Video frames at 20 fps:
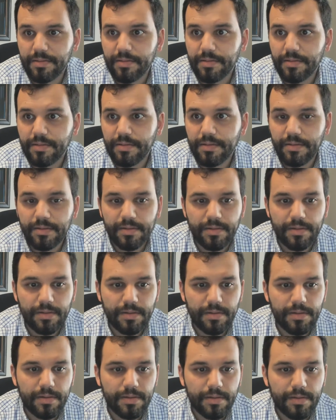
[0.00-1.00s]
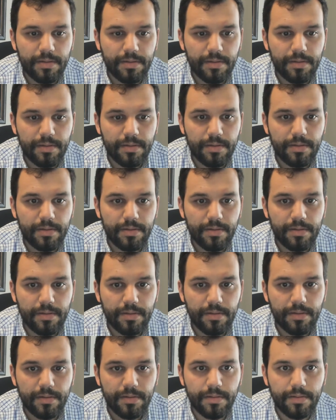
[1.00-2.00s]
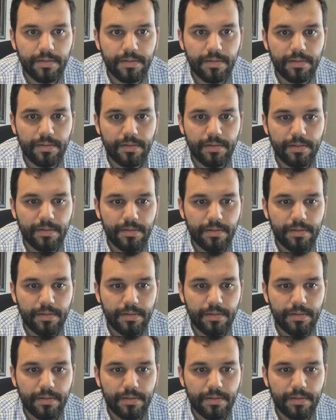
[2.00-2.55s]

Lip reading: No one is speaking in this clip.